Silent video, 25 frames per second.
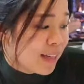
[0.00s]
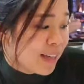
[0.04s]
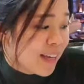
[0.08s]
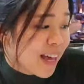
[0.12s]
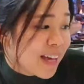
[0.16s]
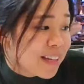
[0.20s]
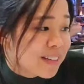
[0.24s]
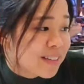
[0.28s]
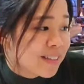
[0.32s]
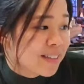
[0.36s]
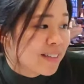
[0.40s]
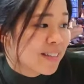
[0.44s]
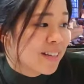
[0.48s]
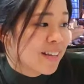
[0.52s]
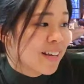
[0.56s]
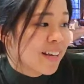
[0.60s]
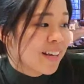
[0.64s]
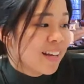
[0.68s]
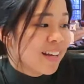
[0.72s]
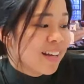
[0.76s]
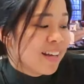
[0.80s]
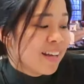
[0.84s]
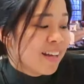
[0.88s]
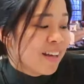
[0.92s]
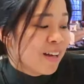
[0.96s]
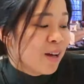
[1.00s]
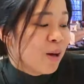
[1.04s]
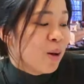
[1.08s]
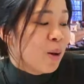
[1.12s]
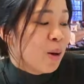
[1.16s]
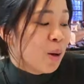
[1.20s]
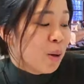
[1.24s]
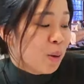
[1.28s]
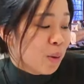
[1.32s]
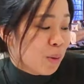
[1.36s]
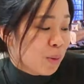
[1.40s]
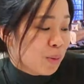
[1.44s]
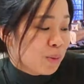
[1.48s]
yes.
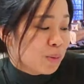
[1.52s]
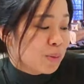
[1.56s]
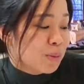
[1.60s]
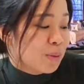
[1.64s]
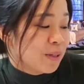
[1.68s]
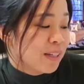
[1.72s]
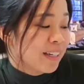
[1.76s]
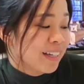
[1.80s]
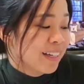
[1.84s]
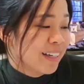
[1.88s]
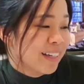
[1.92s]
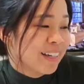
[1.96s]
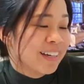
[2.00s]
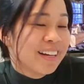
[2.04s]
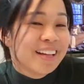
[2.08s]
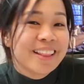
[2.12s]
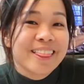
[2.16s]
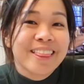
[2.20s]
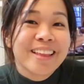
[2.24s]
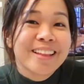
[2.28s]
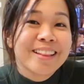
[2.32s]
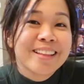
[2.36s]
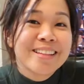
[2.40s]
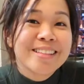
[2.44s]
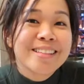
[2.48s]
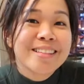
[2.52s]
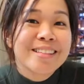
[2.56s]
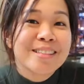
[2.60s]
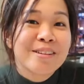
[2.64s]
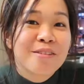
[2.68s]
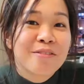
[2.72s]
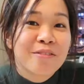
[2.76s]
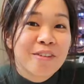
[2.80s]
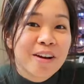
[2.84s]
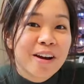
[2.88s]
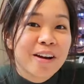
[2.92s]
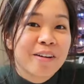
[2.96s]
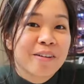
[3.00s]
Whew, I think this is a
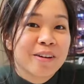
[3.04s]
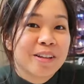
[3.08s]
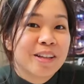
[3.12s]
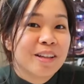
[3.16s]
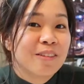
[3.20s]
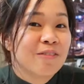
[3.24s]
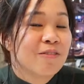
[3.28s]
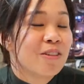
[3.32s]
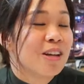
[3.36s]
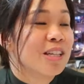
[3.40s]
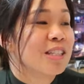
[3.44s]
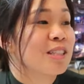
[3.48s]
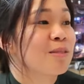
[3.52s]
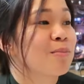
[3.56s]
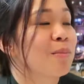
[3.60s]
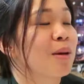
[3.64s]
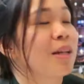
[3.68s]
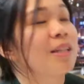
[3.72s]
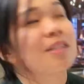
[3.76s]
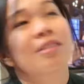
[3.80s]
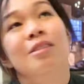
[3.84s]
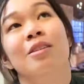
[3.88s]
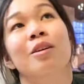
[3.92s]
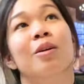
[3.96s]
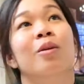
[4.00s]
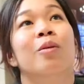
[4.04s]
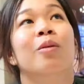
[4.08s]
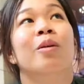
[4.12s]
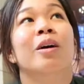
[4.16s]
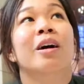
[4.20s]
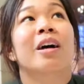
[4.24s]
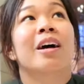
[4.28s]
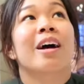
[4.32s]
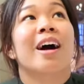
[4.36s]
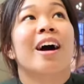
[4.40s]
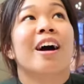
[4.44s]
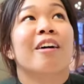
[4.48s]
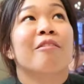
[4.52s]
very good investment. So
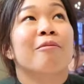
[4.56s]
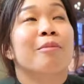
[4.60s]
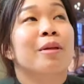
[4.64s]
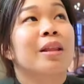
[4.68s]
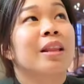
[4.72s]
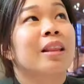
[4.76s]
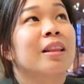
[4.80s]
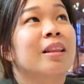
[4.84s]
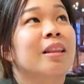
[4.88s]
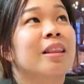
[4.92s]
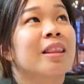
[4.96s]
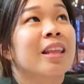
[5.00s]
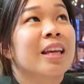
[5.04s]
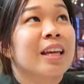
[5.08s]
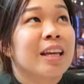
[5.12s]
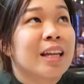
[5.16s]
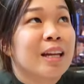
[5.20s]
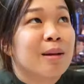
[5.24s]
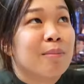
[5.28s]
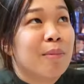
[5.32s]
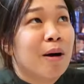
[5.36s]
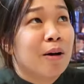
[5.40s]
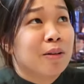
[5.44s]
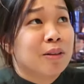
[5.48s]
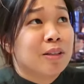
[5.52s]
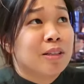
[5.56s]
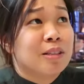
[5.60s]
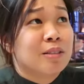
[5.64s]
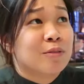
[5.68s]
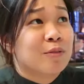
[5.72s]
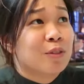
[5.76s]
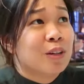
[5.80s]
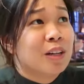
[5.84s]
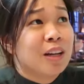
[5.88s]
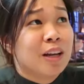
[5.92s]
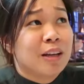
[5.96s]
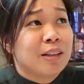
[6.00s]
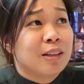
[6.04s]
I've been thinking about this
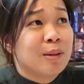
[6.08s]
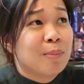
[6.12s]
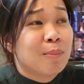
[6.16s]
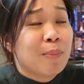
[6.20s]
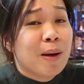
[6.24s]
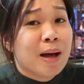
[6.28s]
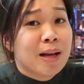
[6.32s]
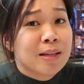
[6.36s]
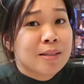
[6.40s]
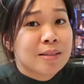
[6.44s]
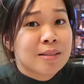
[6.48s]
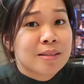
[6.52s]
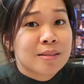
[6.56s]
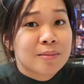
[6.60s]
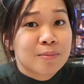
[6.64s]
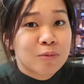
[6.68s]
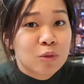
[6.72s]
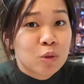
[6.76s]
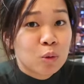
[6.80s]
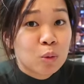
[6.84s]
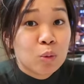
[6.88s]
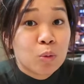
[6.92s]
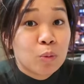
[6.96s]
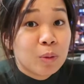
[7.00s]
for like the past 2